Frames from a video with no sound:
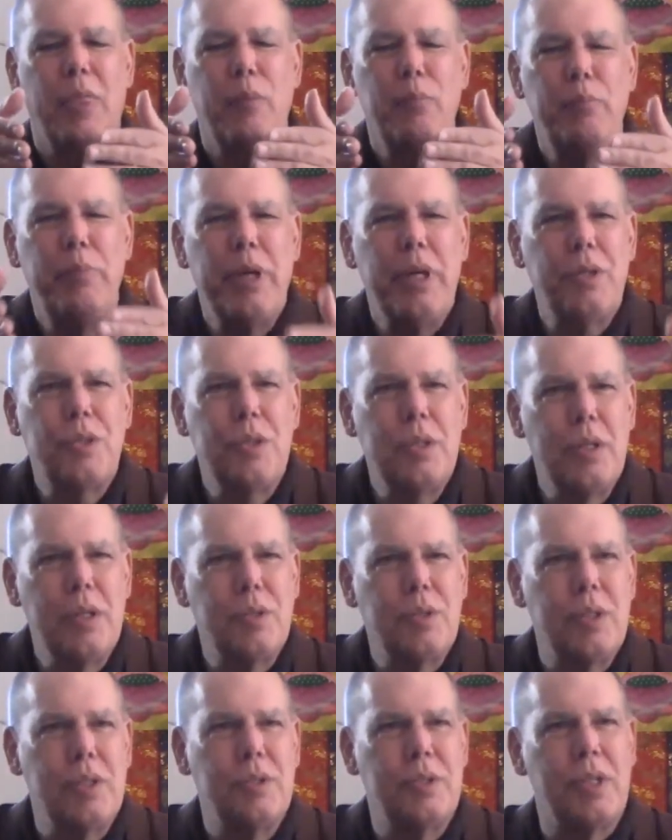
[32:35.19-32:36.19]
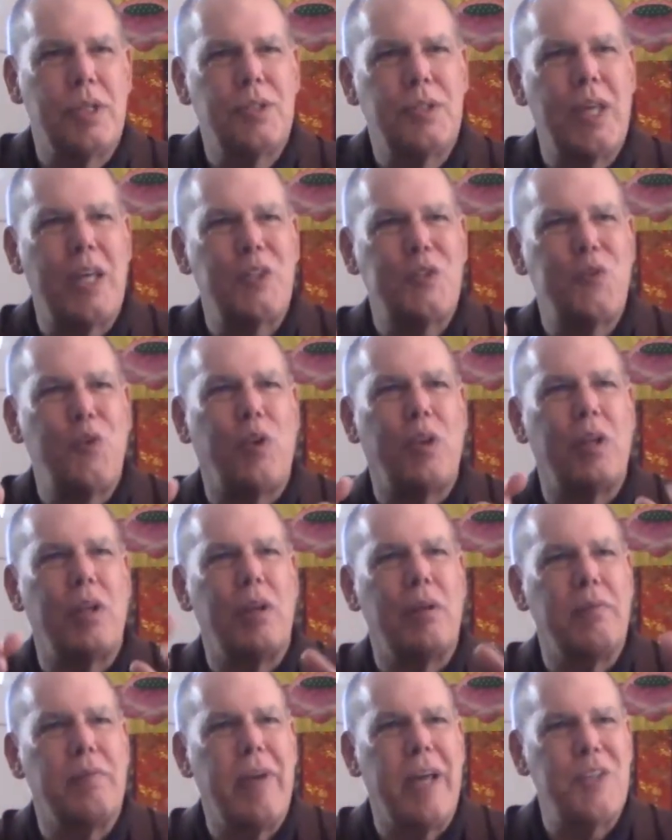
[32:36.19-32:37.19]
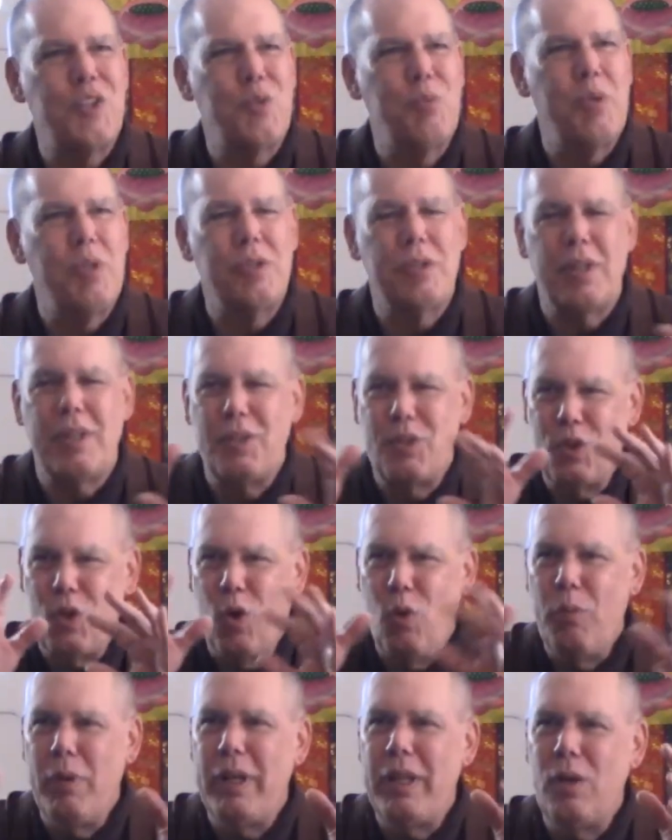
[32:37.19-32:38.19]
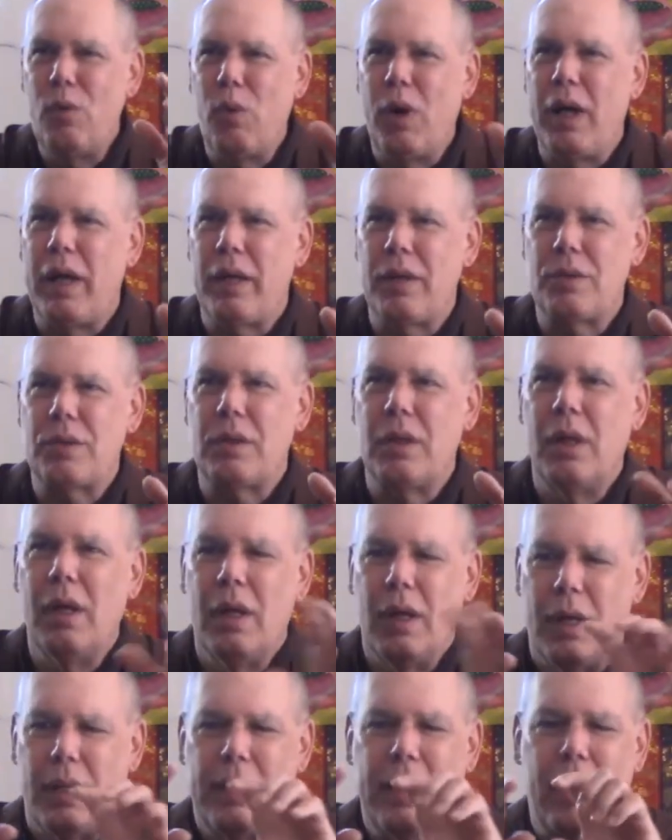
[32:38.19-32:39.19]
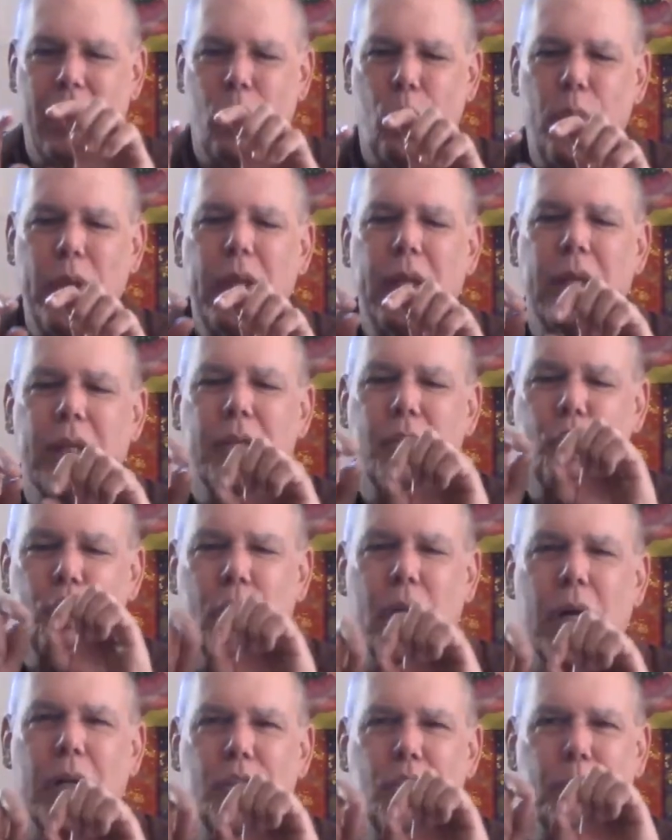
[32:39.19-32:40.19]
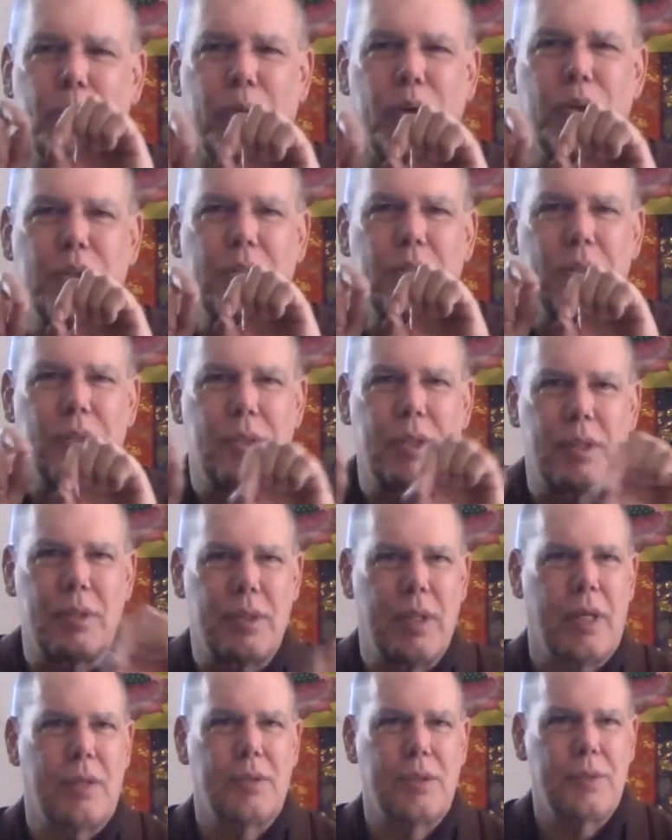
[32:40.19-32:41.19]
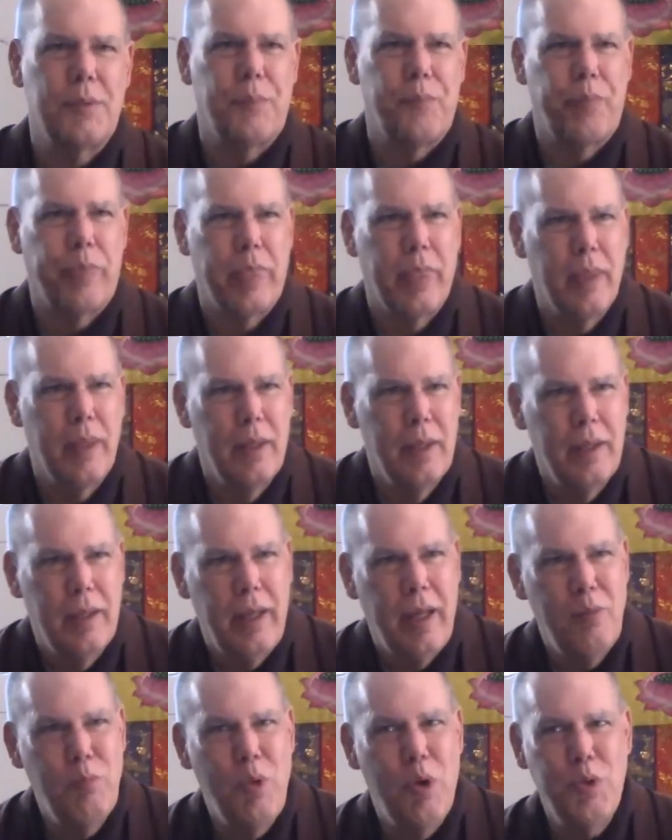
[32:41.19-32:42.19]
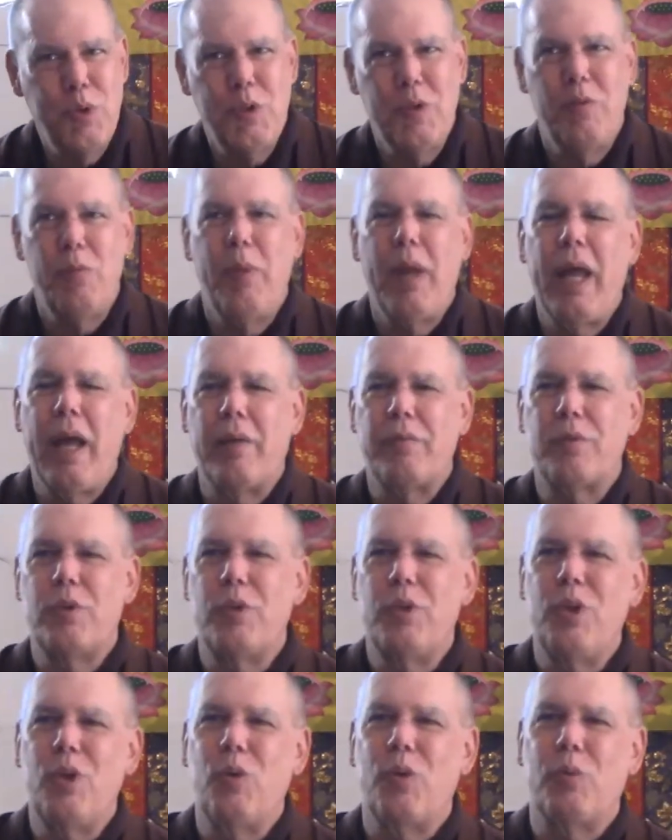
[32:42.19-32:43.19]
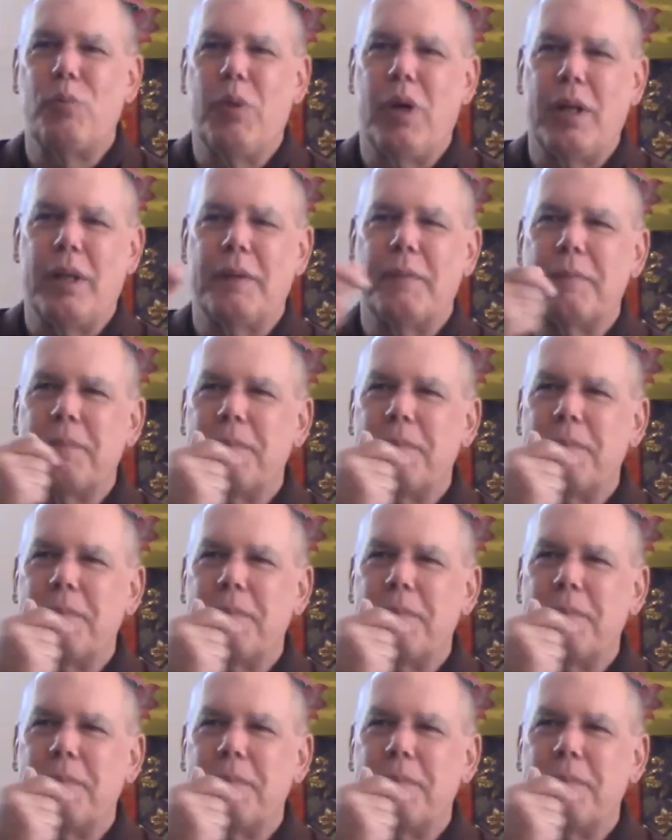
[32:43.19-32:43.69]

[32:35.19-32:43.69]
business and successful in investments, in so many ways that we can judge a person's success. And most of them have to do with money.